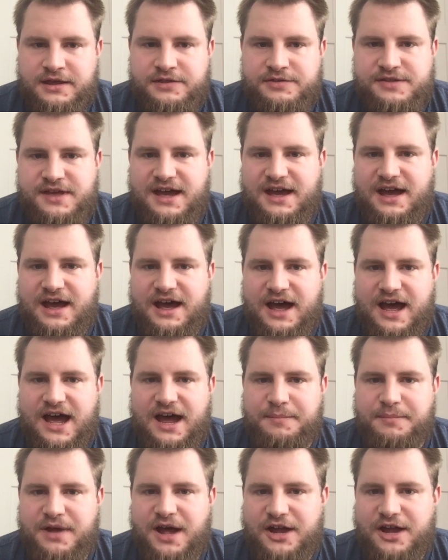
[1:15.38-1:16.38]
that
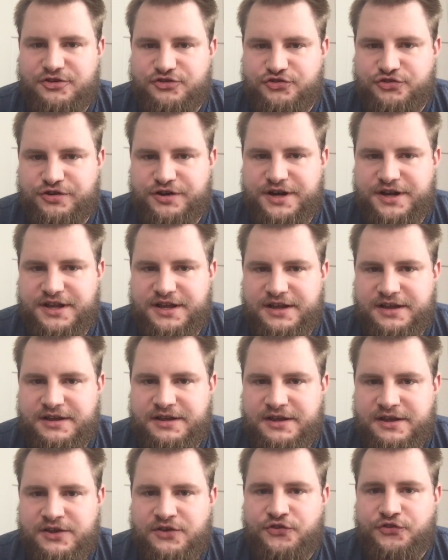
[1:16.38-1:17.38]
I'm not treating
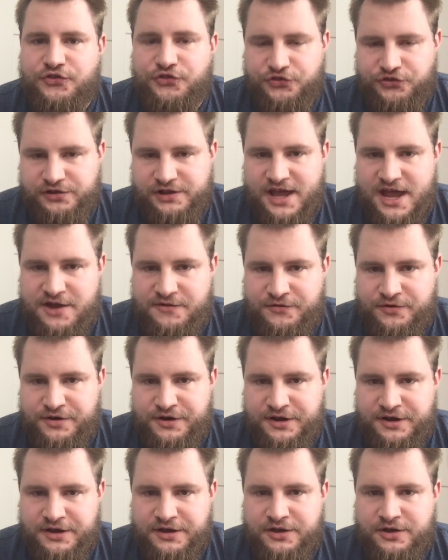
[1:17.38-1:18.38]

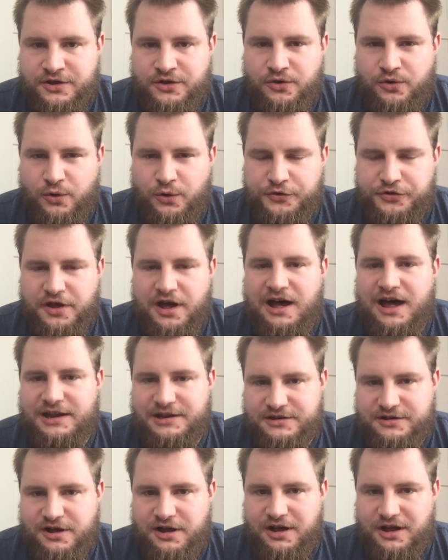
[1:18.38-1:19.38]
slavery or the
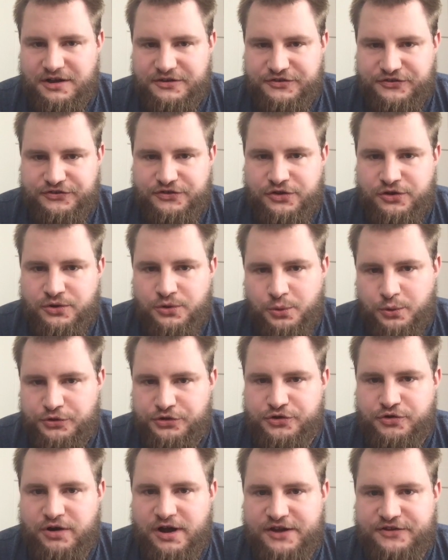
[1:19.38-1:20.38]
Holocaust or
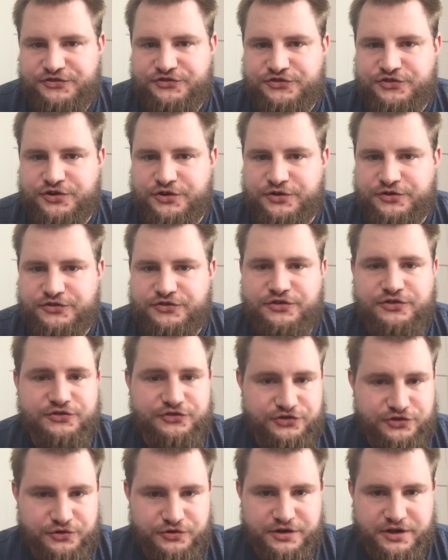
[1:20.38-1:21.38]
the Christchurch
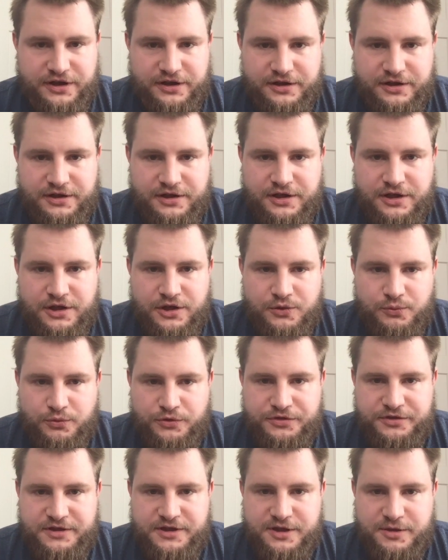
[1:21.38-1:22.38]
shooting
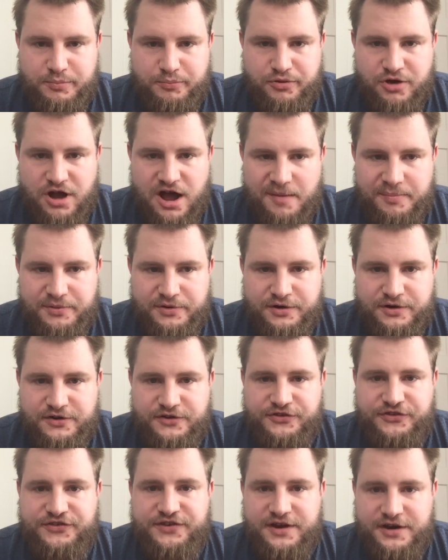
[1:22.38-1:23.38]
with the proper
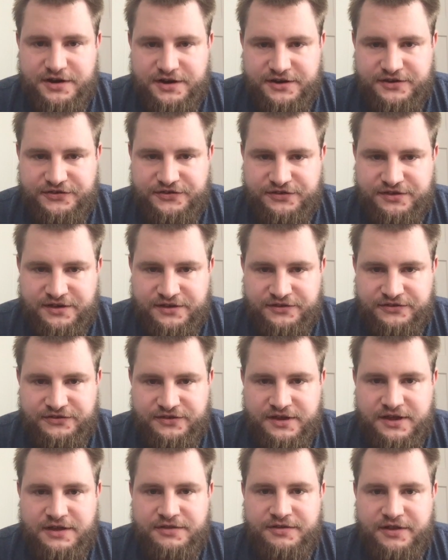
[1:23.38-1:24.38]
seriousness
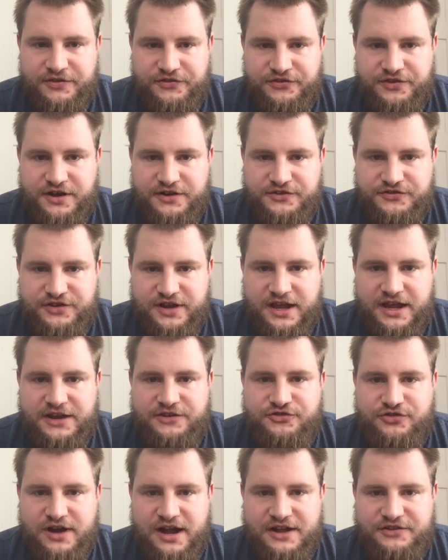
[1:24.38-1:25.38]
that such a
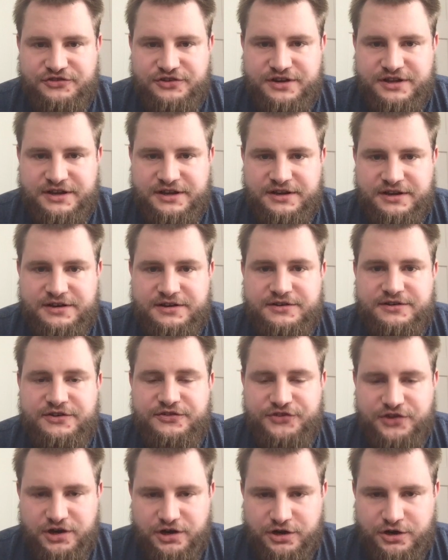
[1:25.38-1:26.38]
tragedy
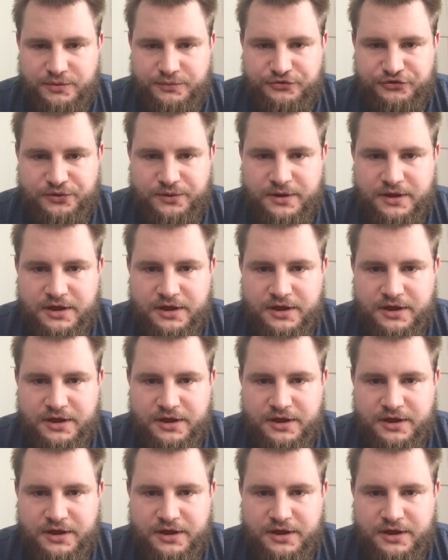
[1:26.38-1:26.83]
deserves.